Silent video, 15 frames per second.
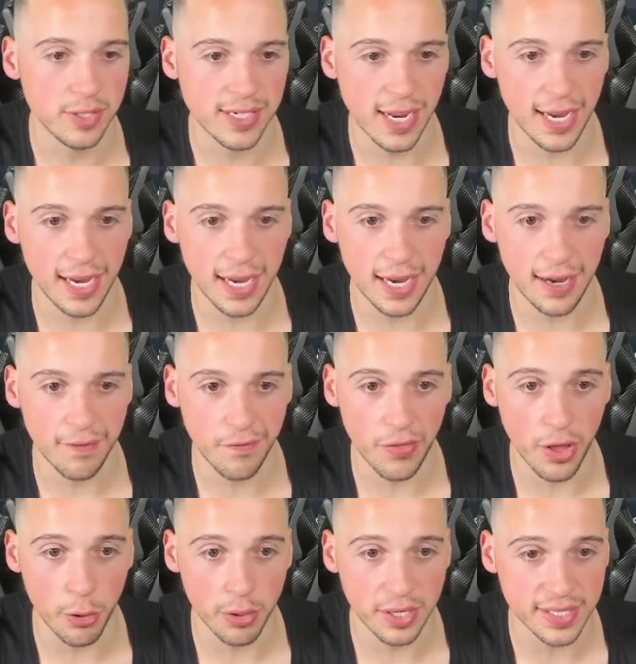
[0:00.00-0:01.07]
see if
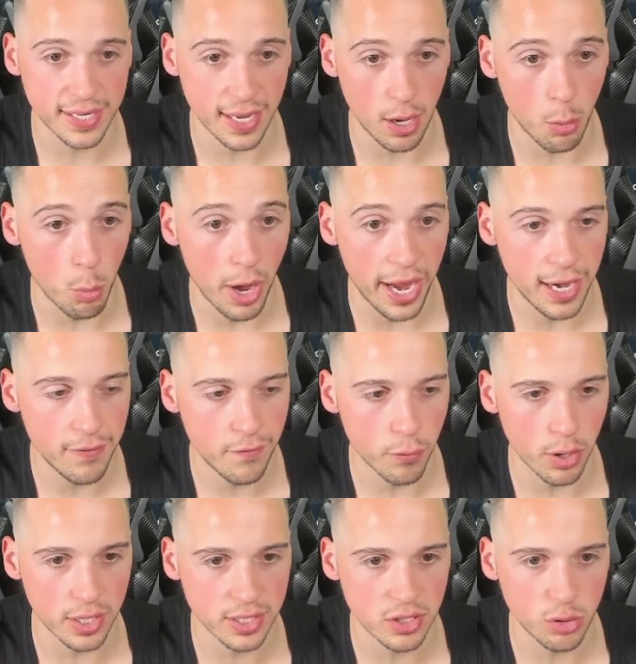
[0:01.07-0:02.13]
there is a way
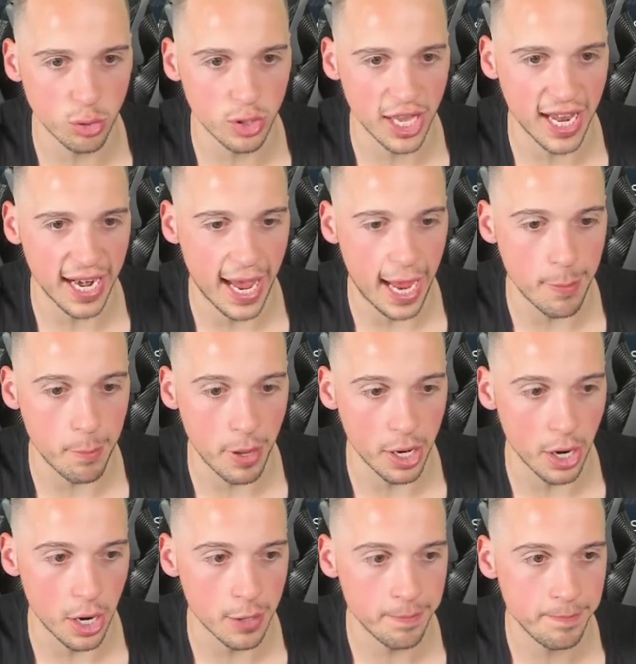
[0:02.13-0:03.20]
for us to get a
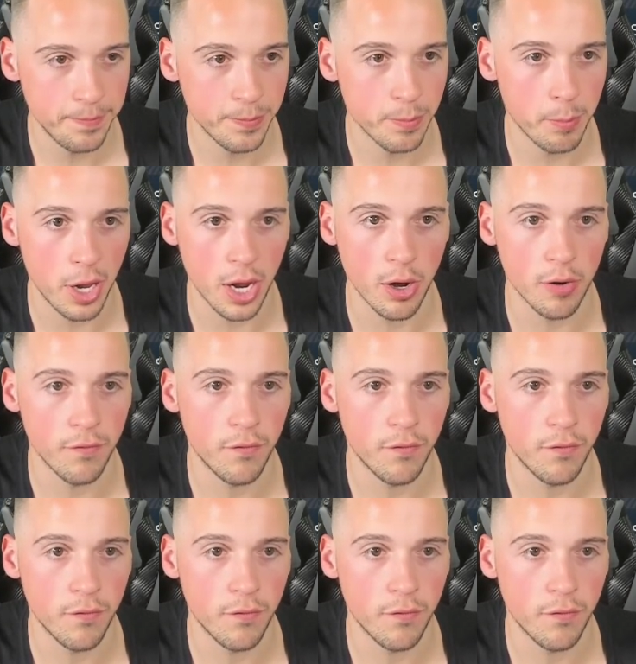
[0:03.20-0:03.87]
better power